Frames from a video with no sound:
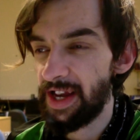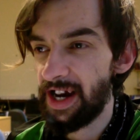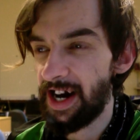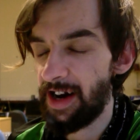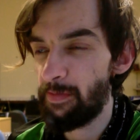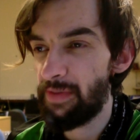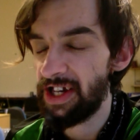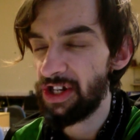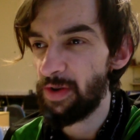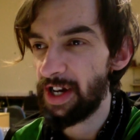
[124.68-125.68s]
How
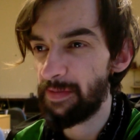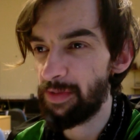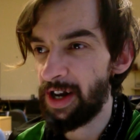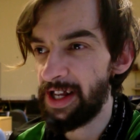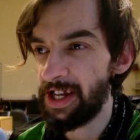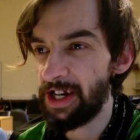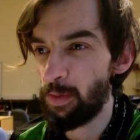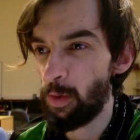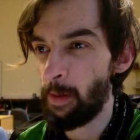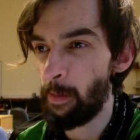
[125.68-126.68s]
best to explain this
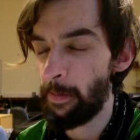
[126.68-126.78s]
one?